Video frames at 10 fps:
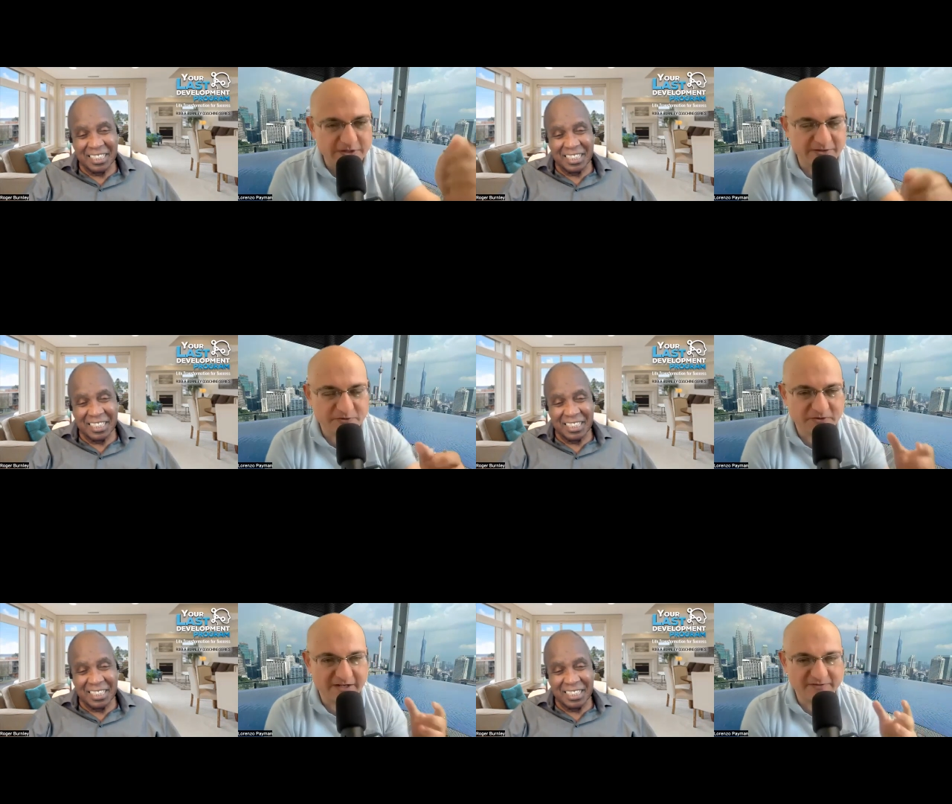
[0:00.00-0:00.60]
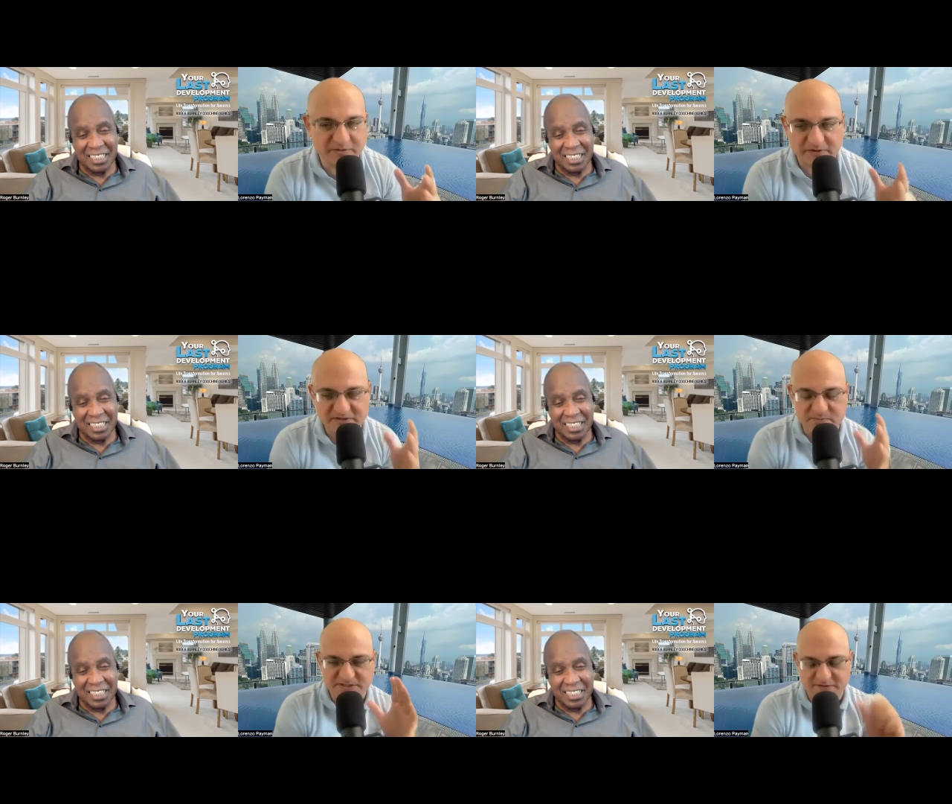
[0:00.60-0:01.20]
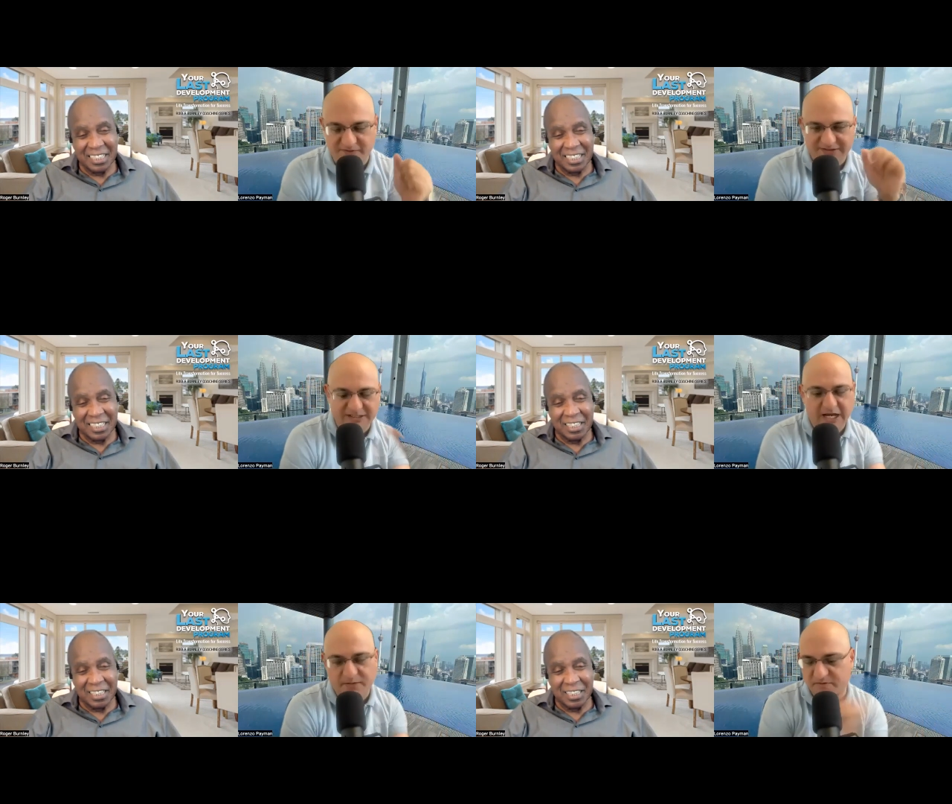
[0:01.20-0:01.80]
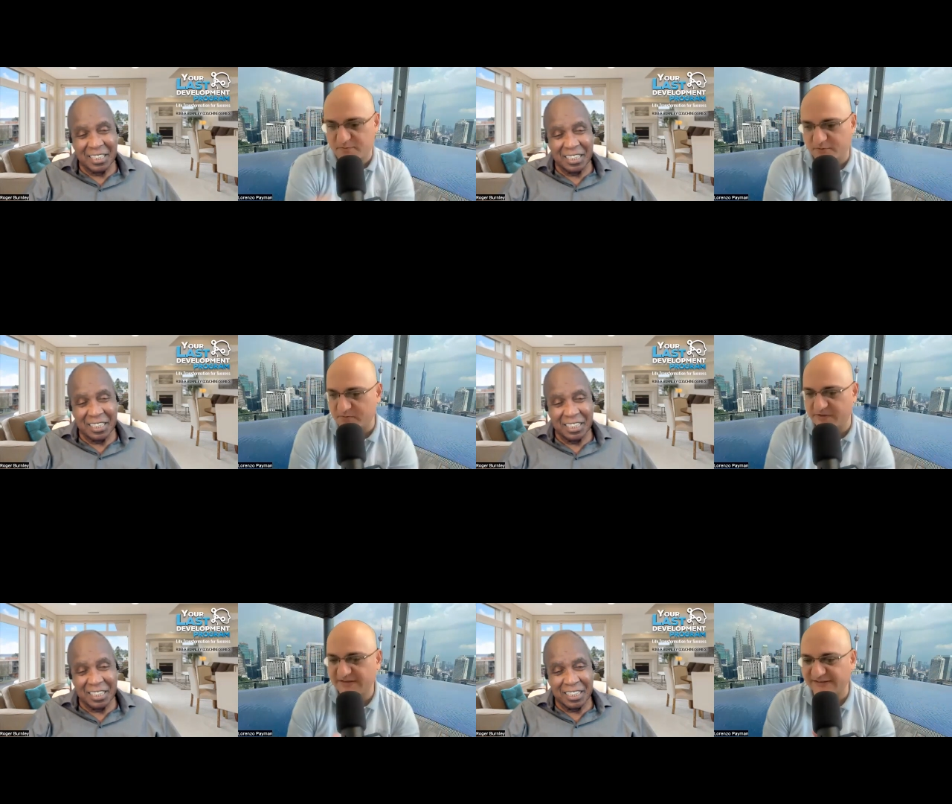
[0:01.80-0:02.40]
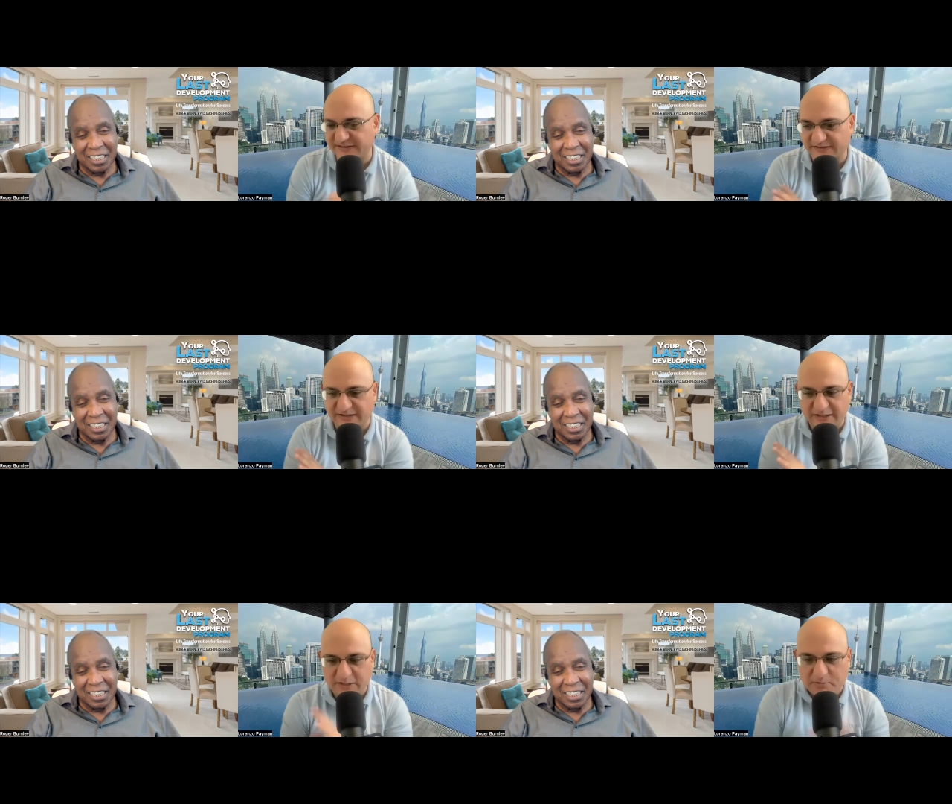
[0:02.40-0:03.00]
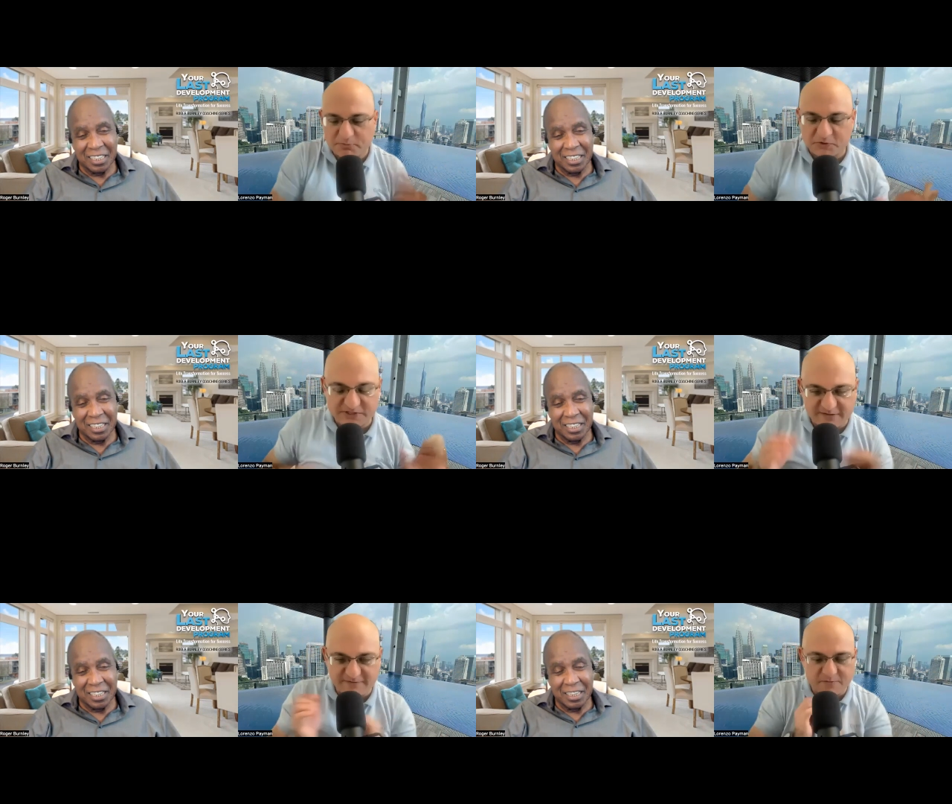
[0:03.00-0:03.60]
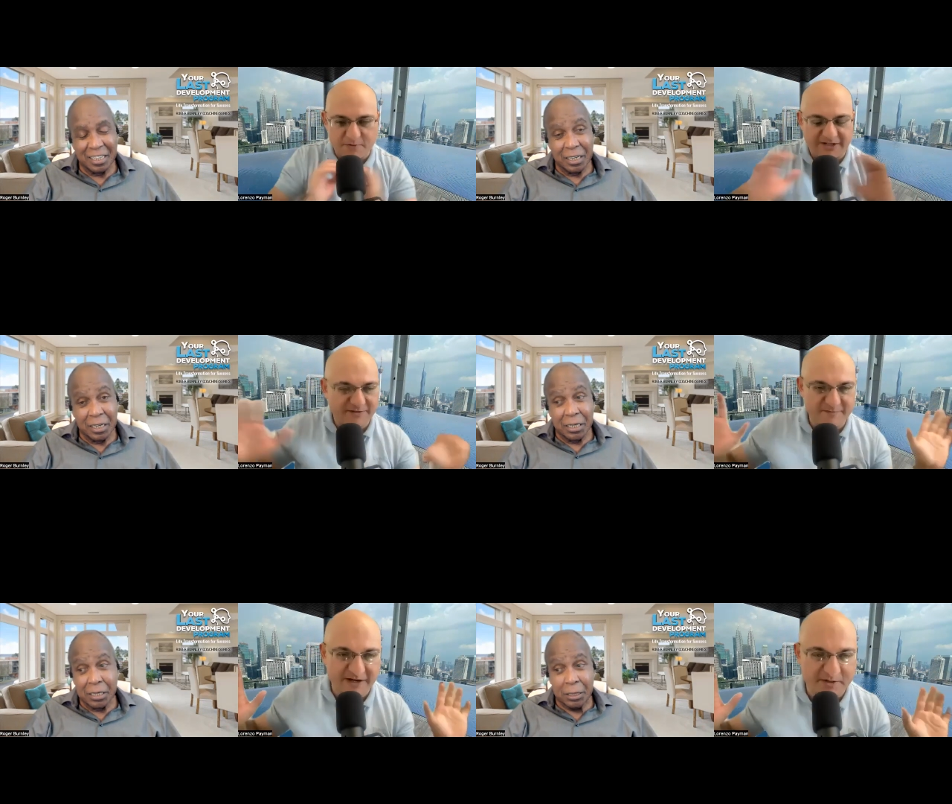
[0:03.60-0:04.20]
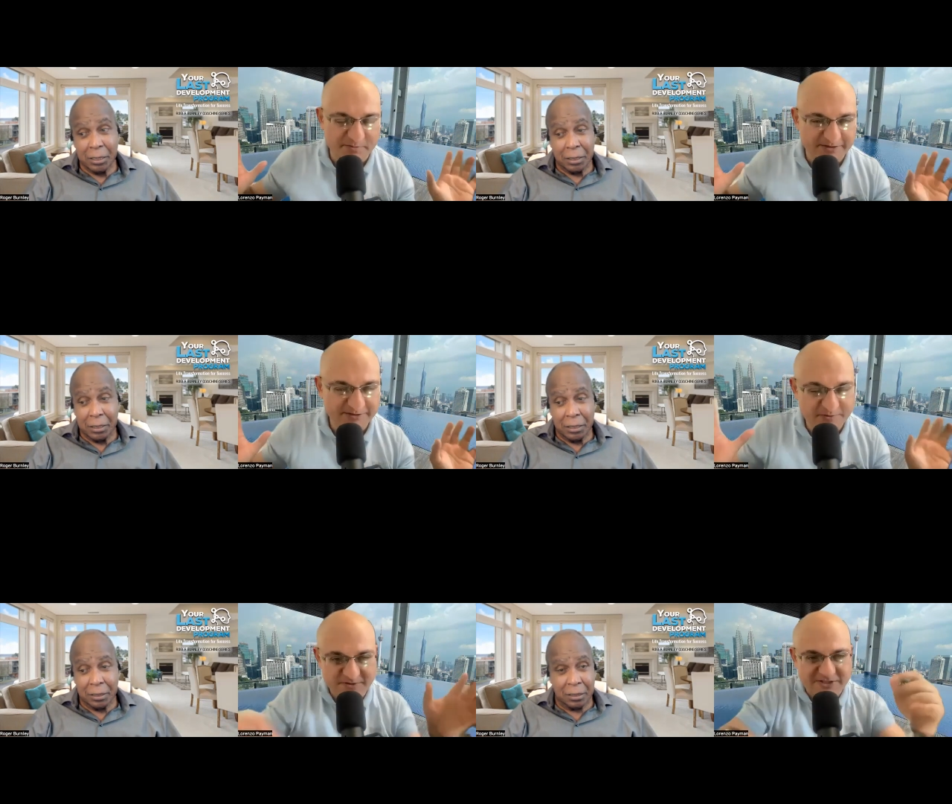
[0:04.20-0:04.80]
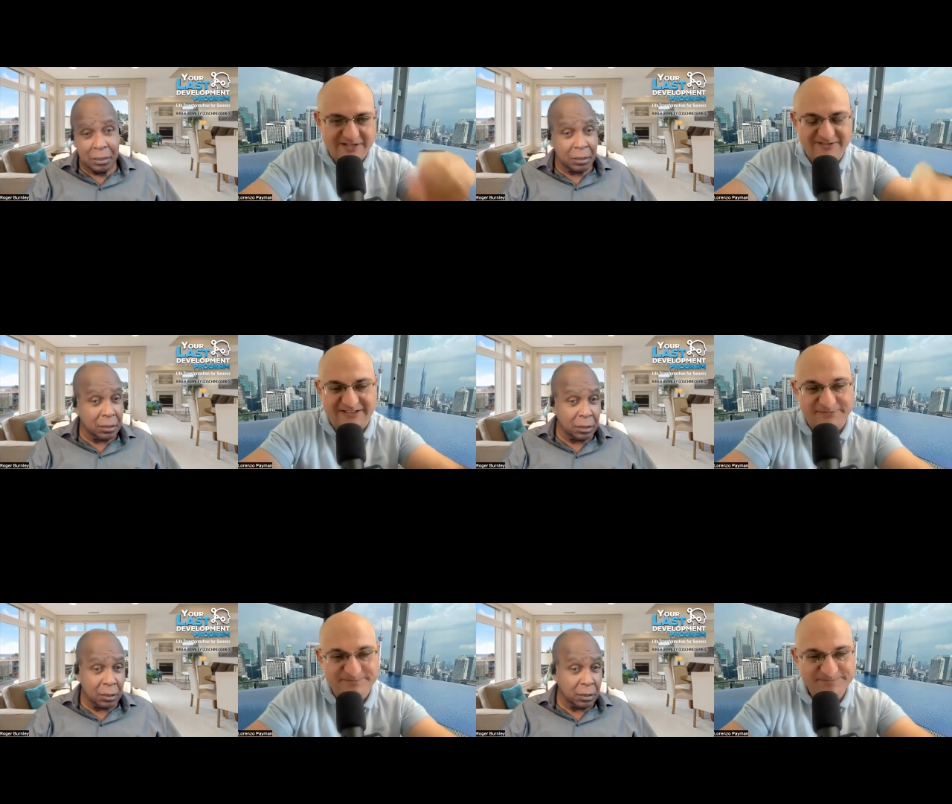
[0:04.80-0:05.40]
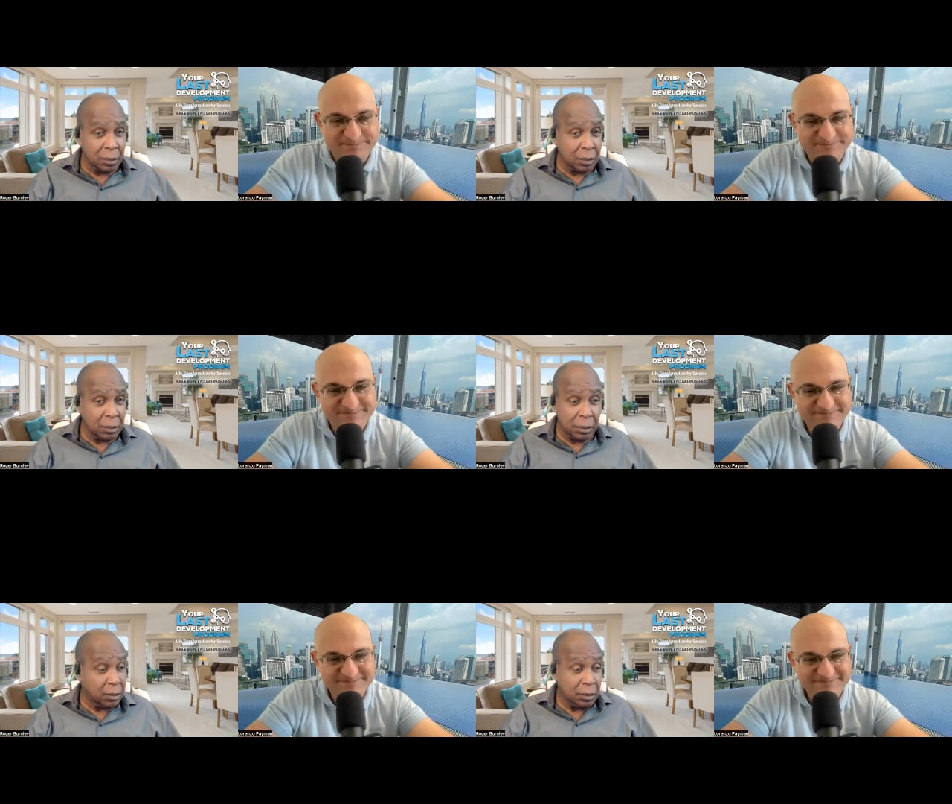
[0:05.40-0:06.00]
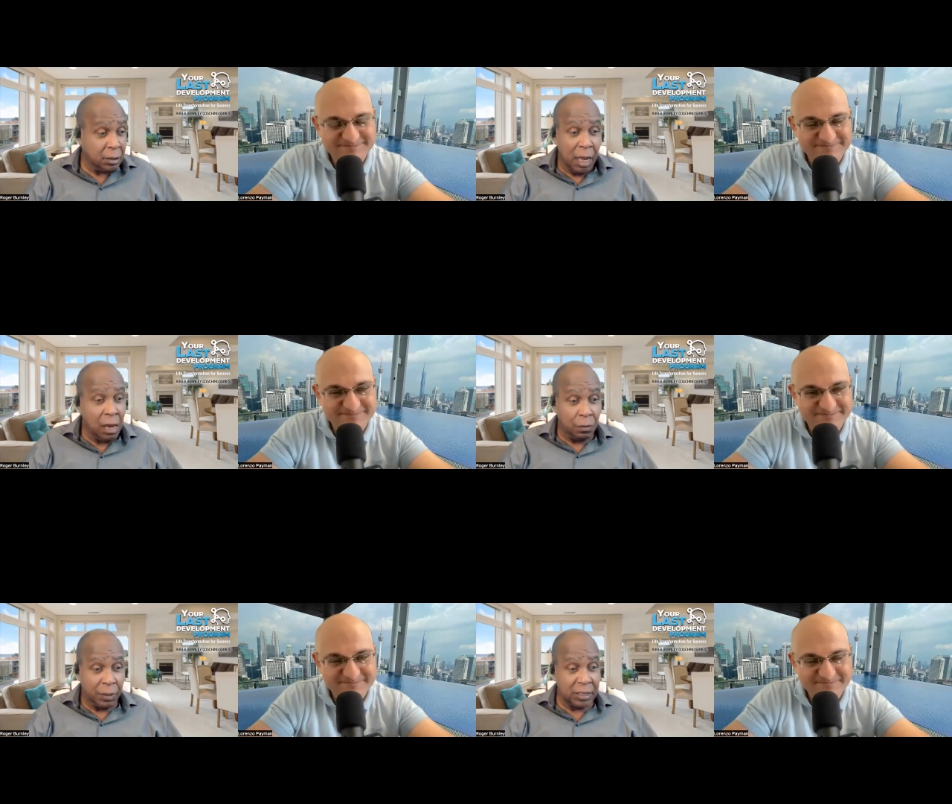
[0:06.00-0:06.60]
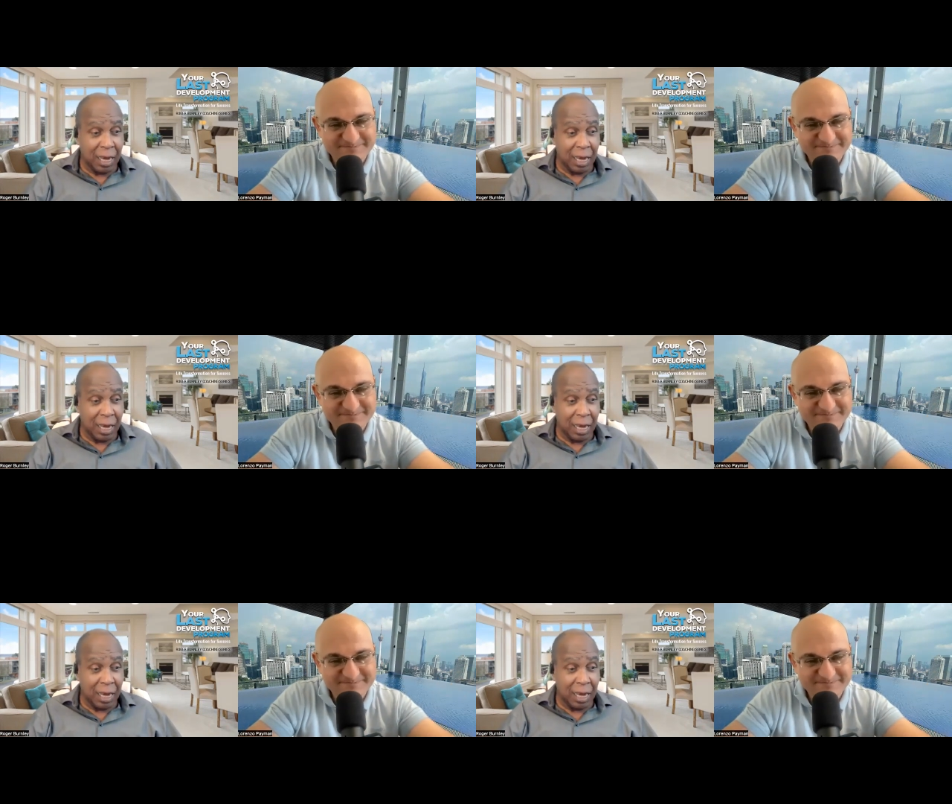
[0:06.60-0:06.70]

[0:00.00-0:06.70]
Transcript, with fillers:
Speaker 1: will, or do you have to be at a specific time and moment and put yourself in the right environment to the channeling?
Speaker 2: No, it